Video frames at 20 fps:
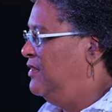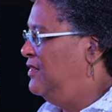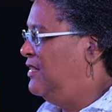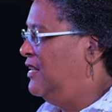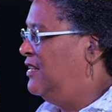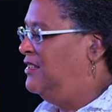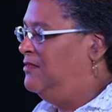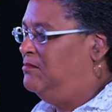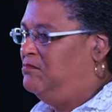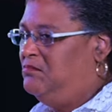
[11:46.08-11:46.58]

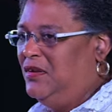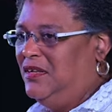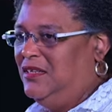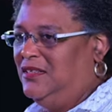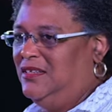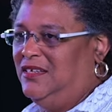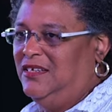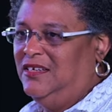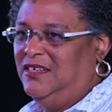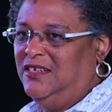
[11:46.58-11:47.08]
that in
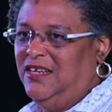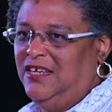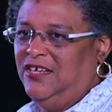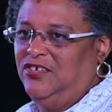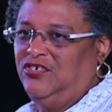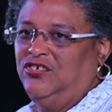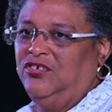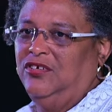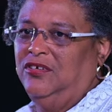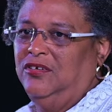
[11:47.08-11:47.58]
building a
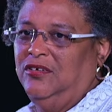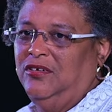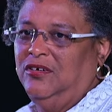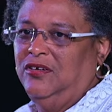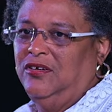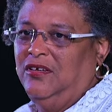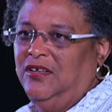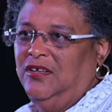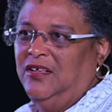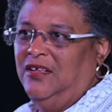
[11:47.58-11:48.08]
nation
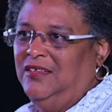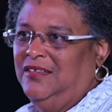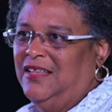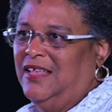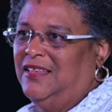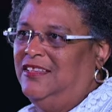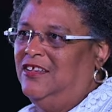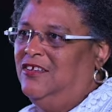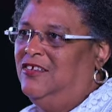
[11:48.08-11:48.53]
that